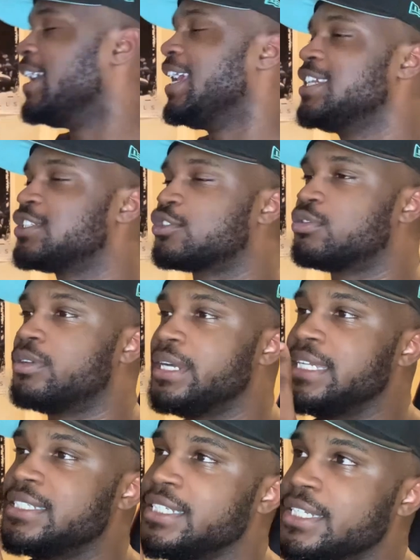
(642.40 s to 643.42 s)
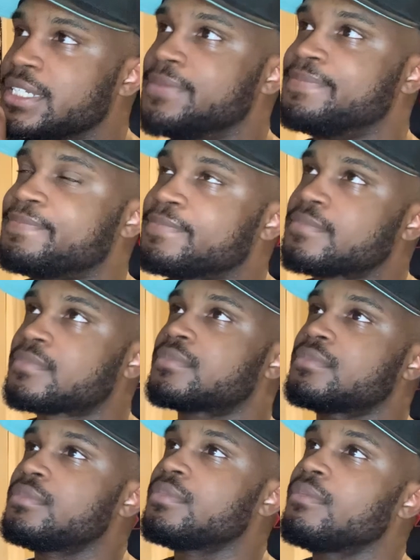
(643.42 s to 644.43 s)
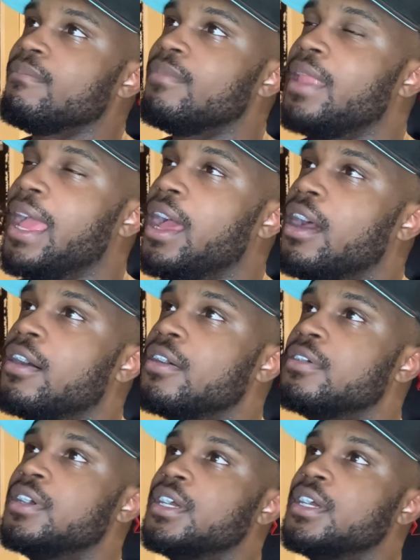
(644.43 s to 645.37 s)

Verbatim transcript: it's crazy how